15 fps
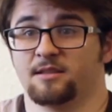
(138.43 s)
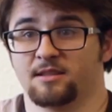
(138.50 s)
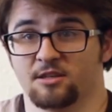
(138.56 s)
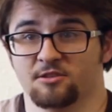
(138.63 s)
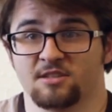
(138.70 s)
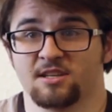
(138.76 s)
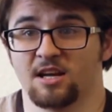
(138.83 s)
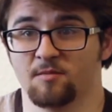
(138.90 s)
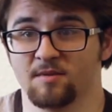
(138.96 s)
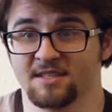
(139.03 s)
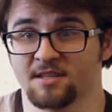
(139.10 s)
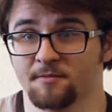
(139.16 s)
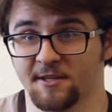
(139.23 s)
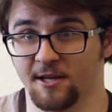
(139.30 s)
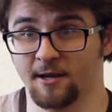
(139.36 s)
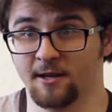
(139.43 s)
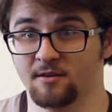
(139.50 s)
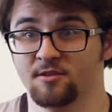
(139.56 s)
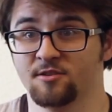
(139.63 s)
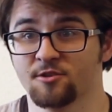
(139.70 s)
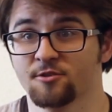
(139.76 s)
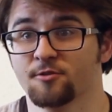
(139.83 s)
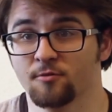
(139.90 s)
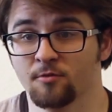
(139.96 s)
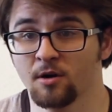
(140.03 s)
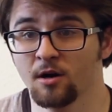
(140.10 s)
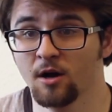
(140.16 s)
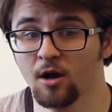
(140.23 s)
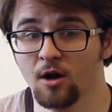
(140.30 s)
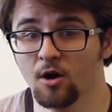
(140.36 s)
There's gotta be something I can
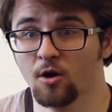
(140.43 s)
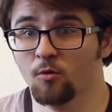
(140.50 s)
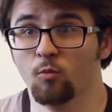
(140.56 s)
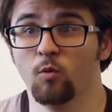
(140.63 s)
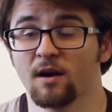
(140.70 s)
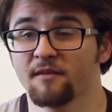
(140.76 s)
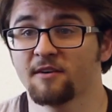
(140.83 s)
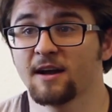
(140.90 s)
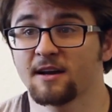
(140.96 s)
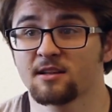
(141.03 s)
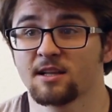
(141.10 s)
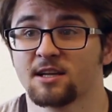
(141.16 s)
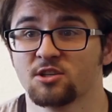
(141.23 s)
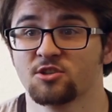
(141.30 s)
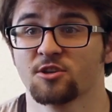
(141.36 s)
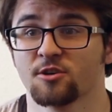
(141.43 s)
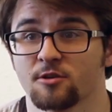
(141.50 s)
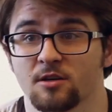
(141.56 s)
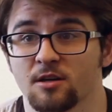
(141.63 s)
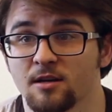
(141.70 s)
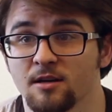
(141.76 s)
do. What if I act like a jerk?